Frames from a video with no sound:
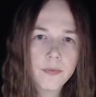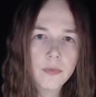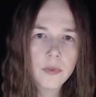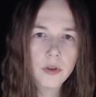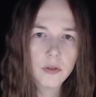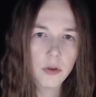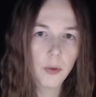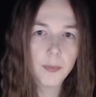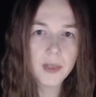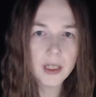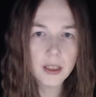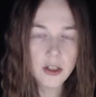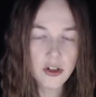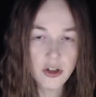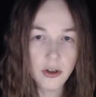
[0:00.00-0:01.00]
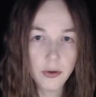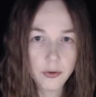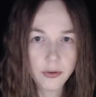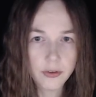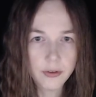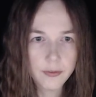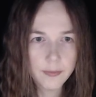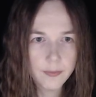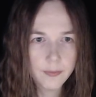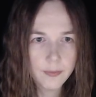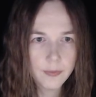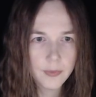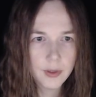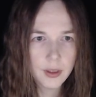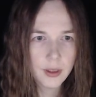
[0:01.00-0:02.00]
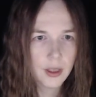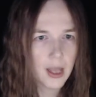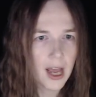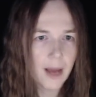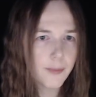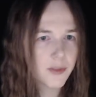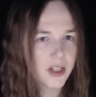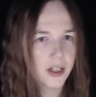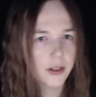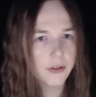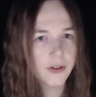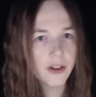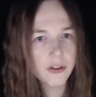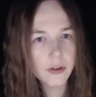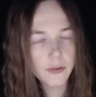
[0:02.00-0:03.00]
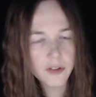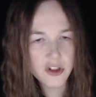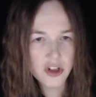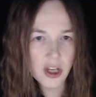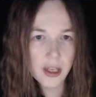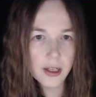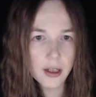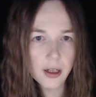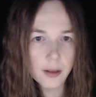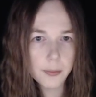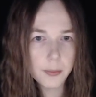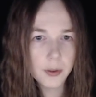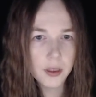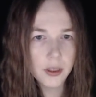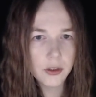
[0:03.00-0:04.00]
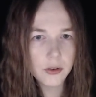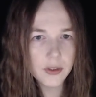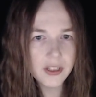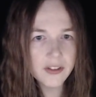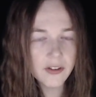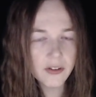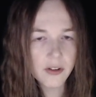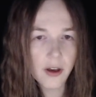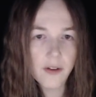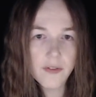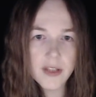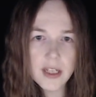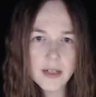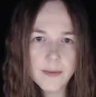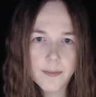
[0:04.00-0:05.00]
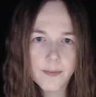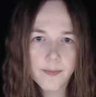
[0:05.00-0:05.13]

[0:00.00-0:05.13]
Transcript: Rob nearly chokes. Emptying the rest of his shake cup to ease his coughing,